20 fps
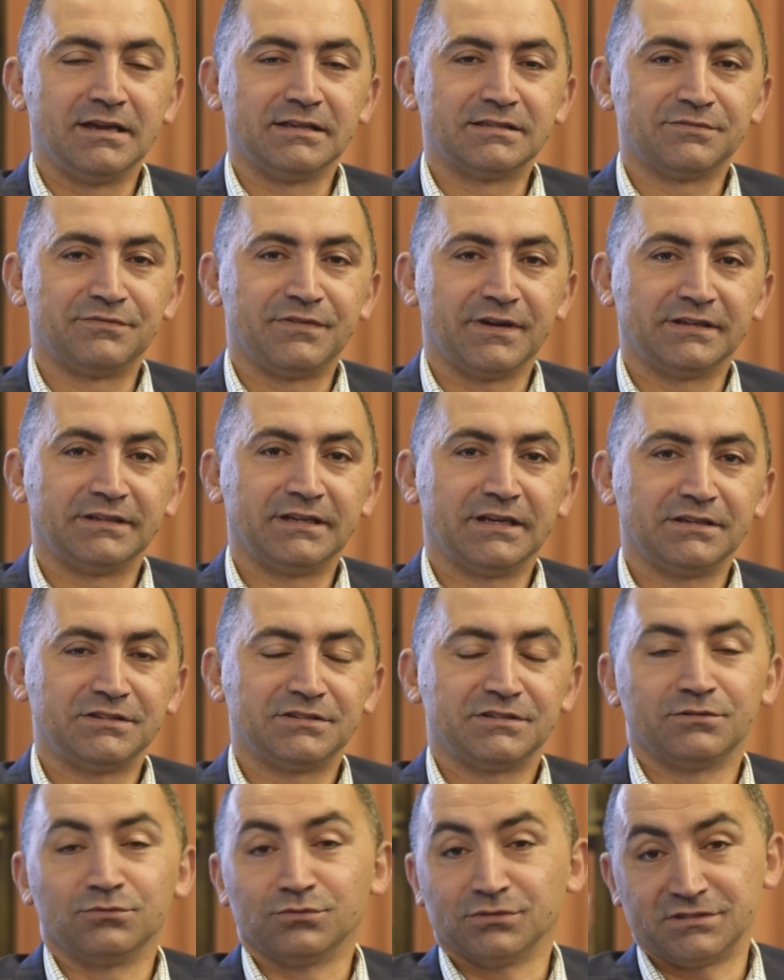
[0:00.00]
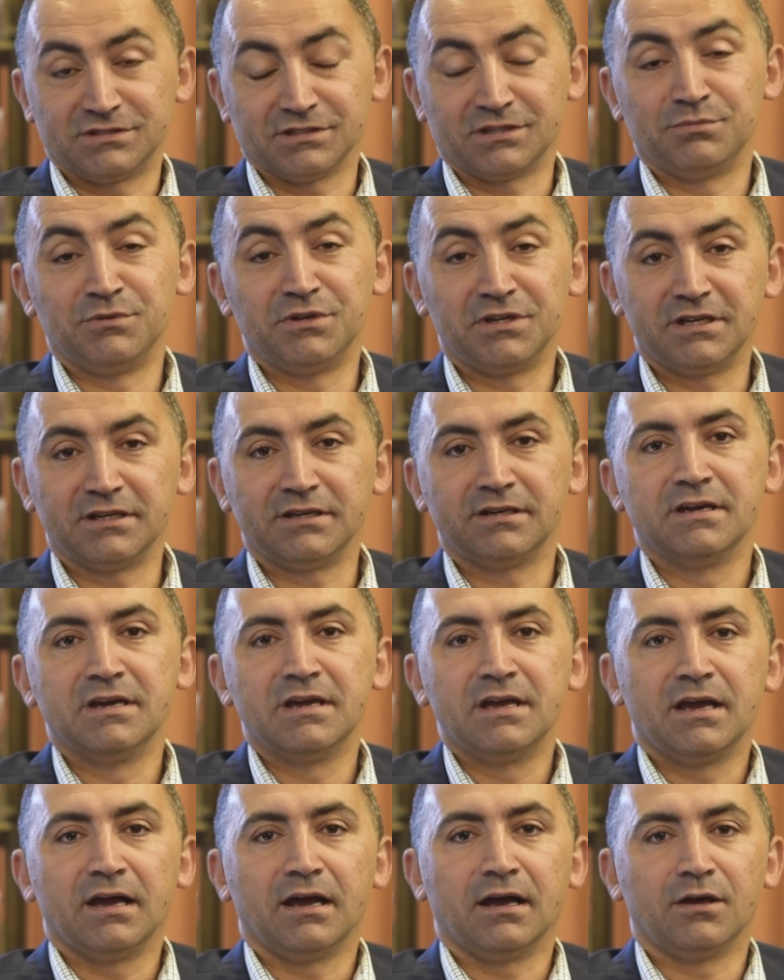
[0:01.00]
It's a foundation, or it's a community
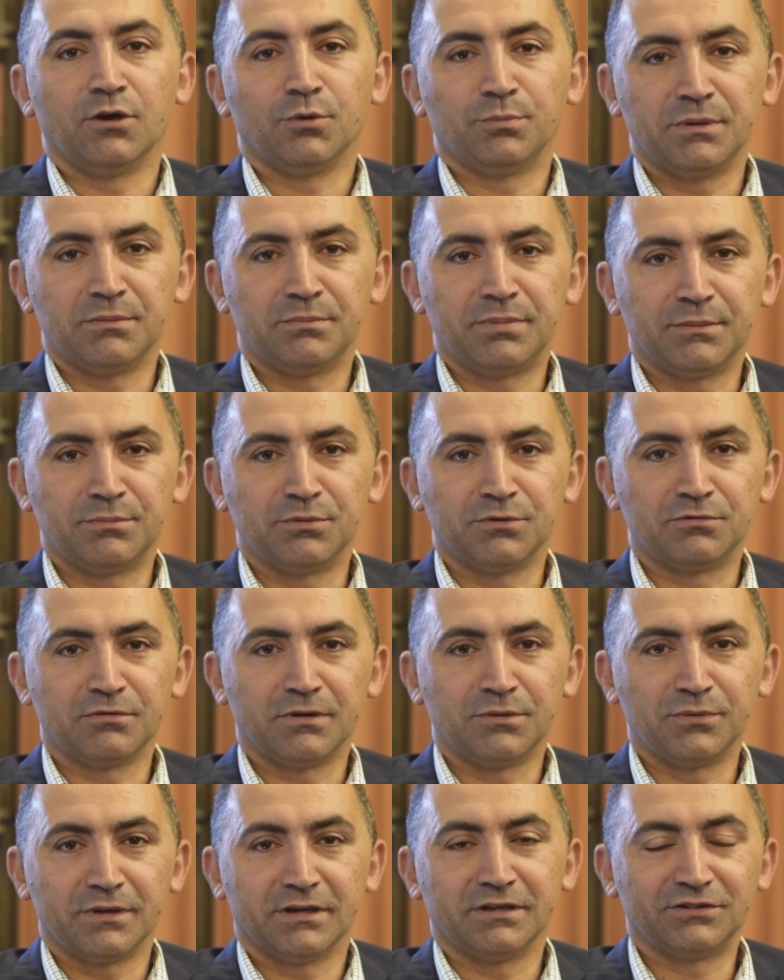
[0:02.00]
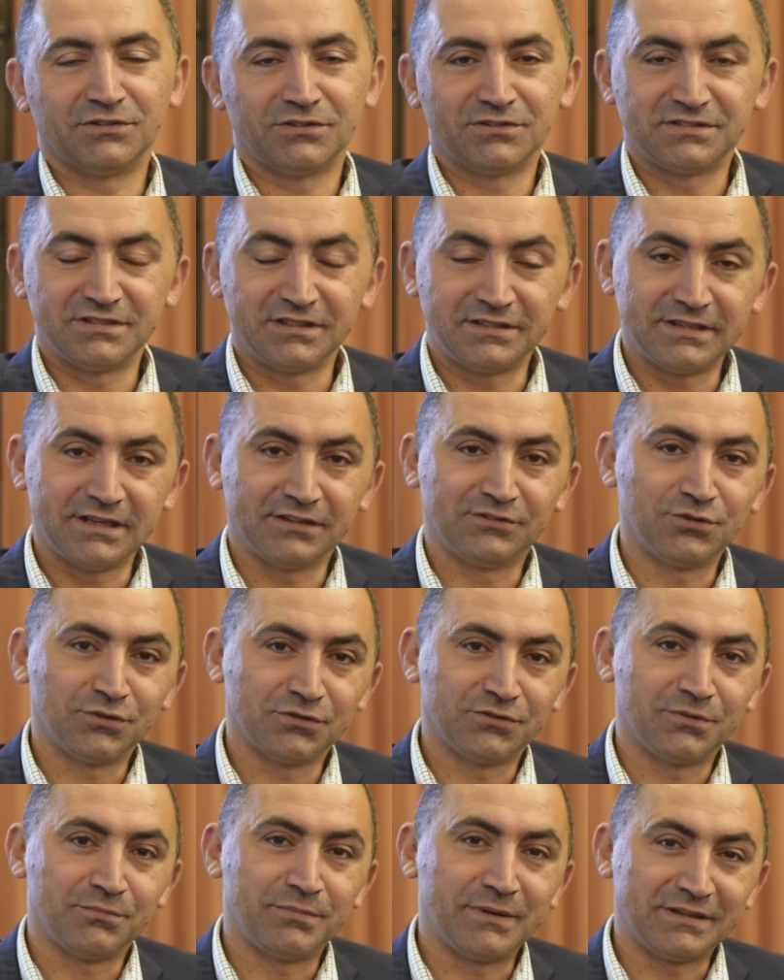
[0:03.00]
helping people grieve. We're going to sit down and
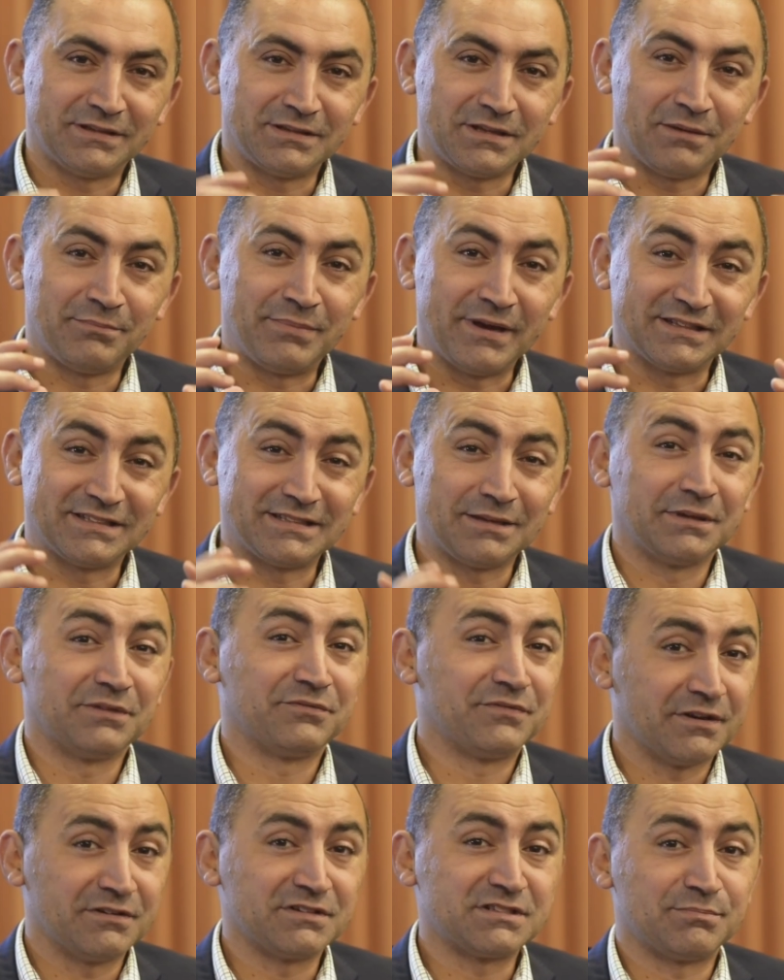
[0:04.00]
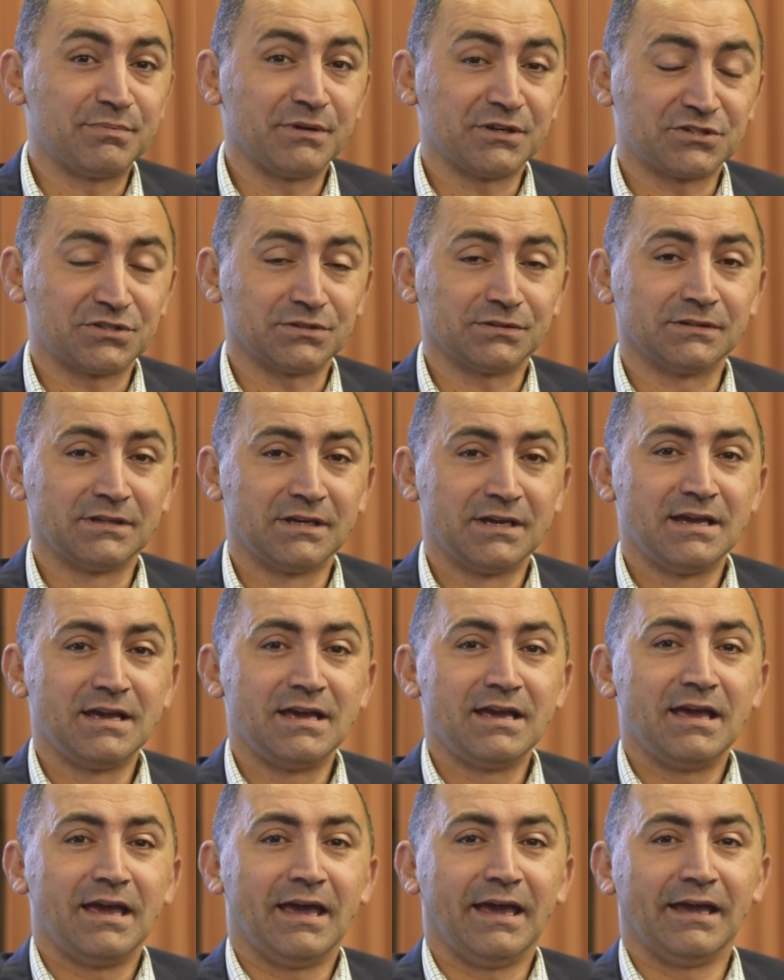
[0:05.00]
talk to her about something very special,
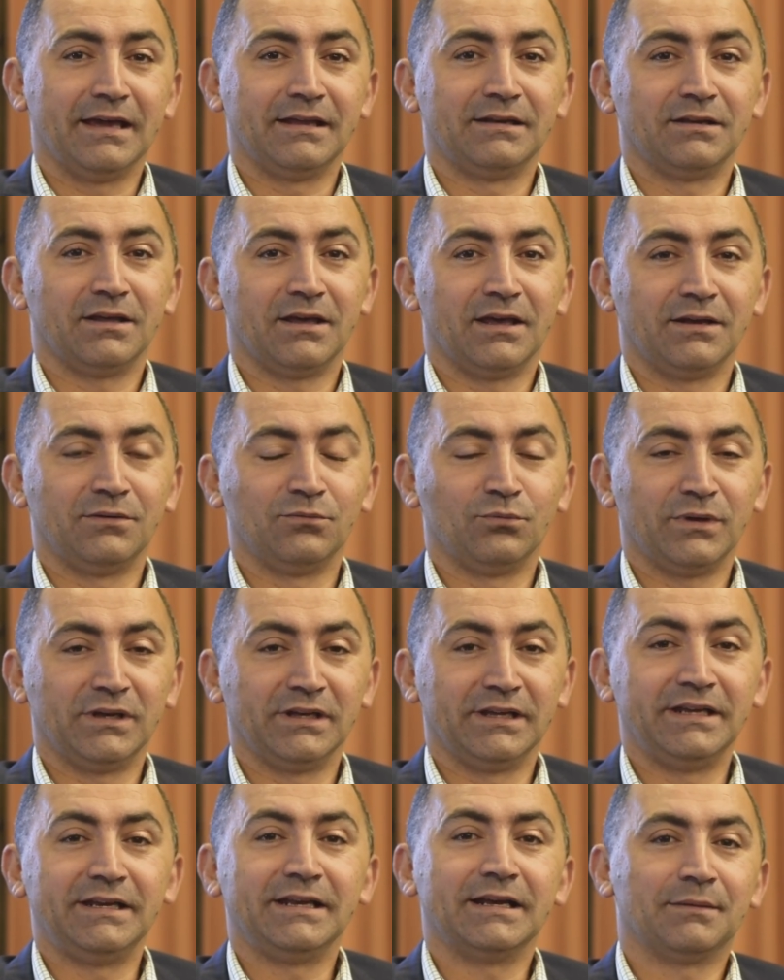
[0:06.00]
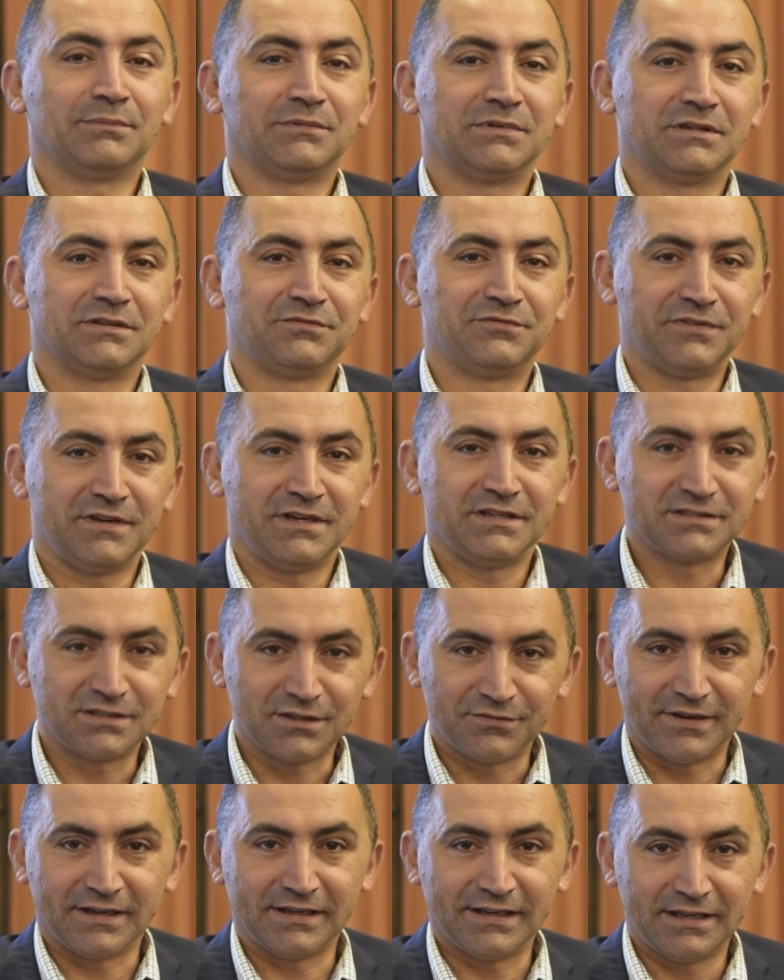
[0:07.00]
and we're leading up to the
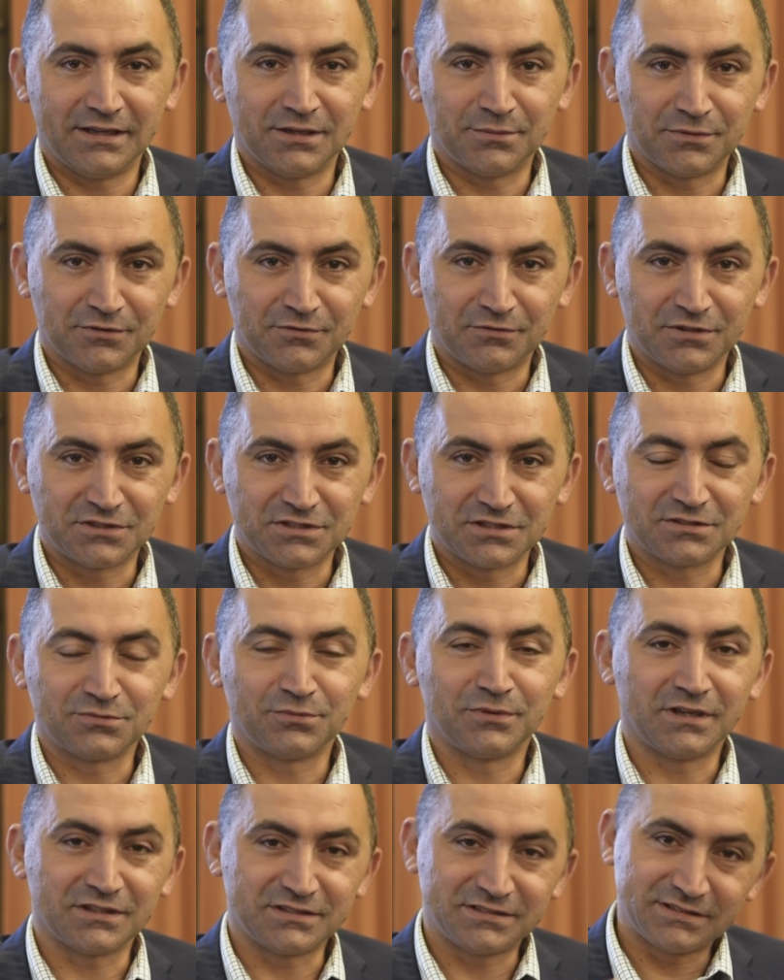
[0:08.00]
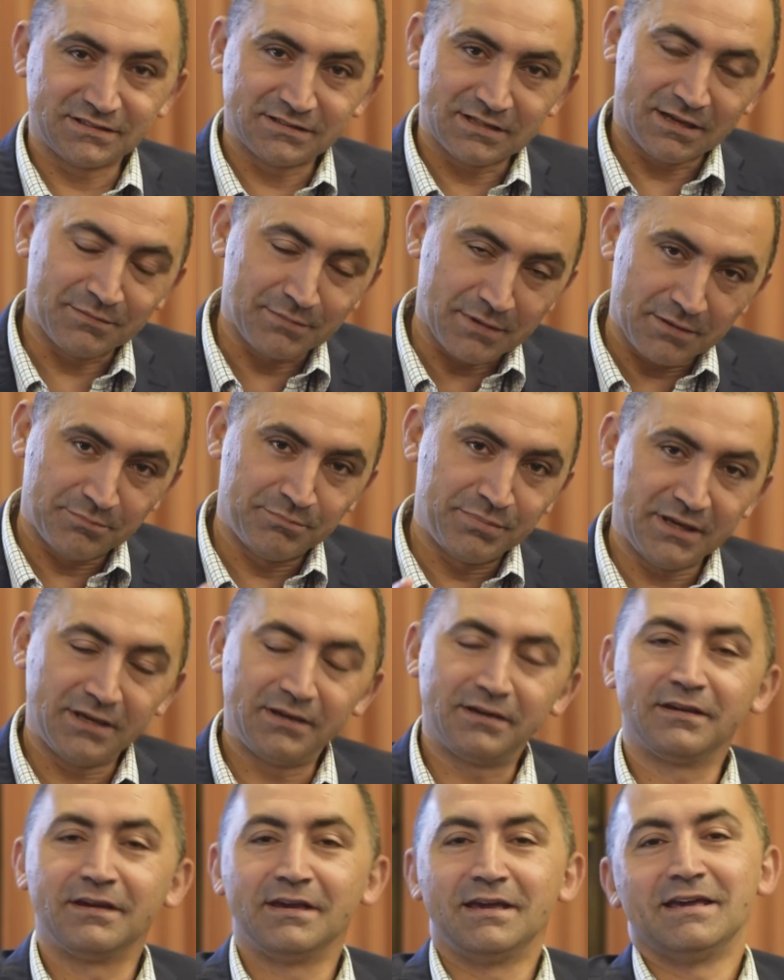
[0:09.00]
Feast of Our Lady Help of Christians. We've got a
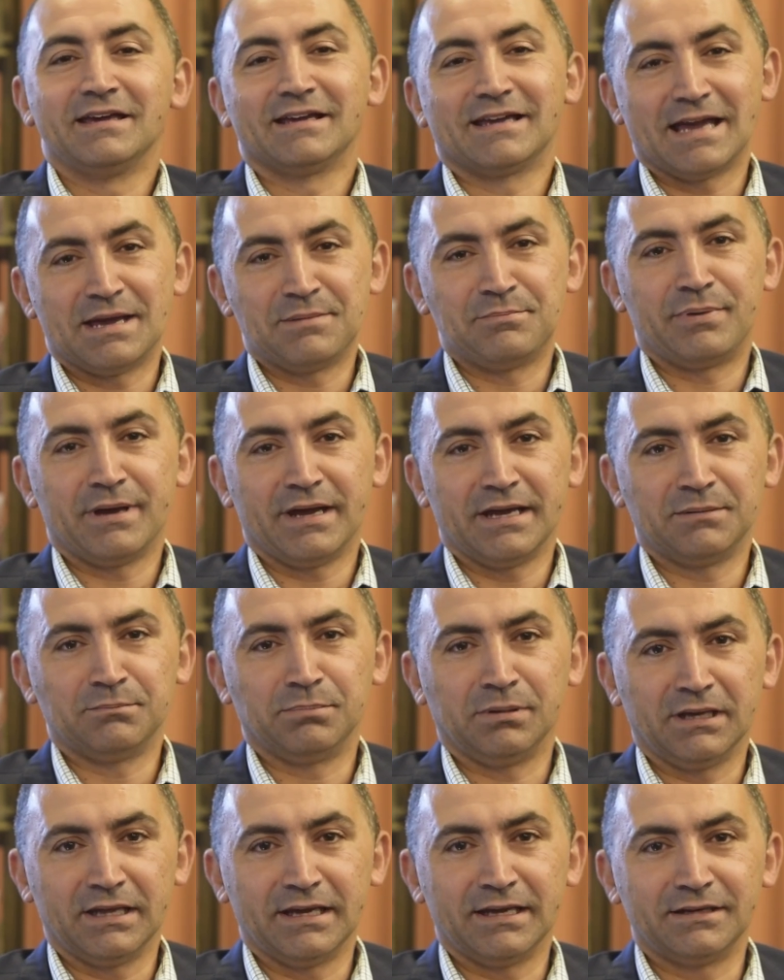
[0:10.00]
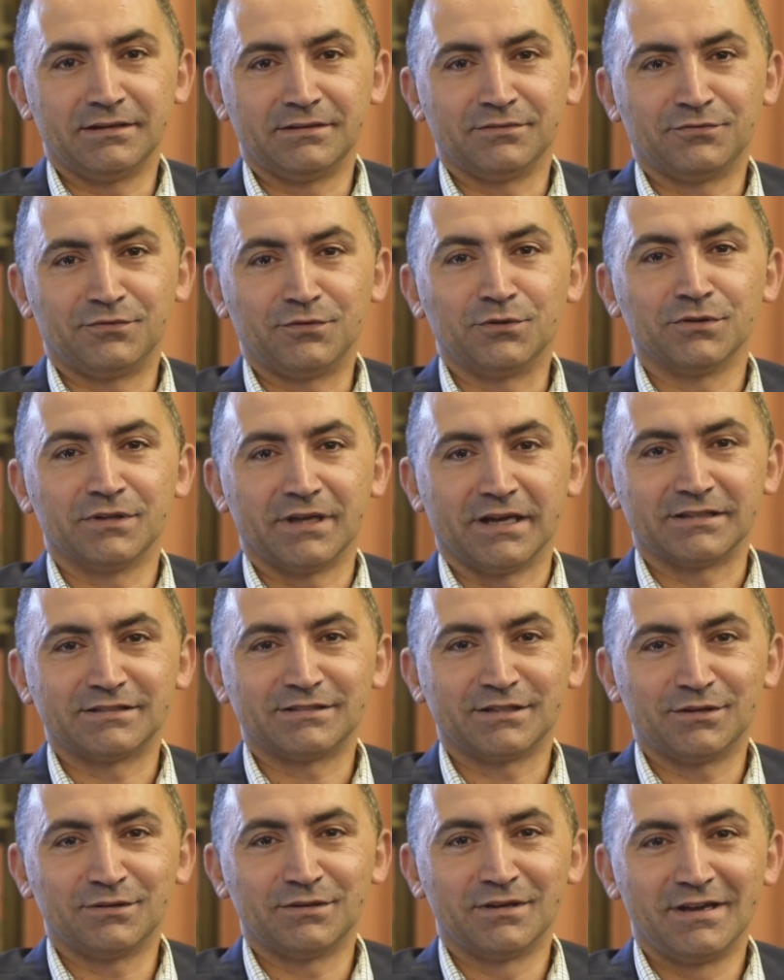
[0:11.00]
big campaign planned for that,
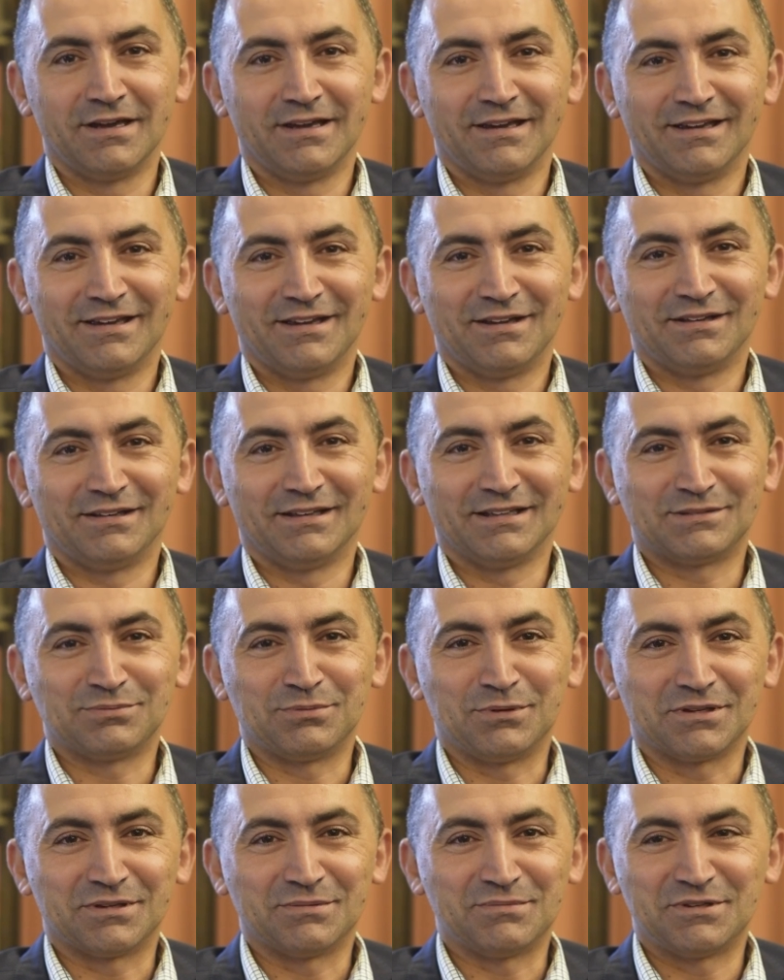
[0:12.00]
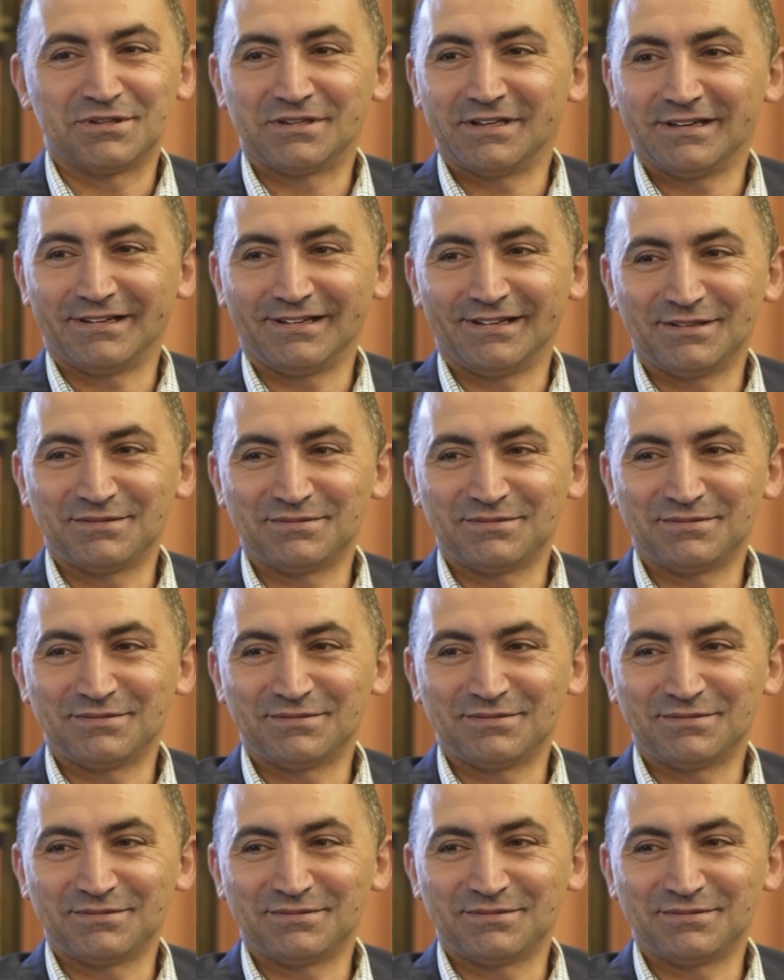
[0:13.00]
so let's welcome her now.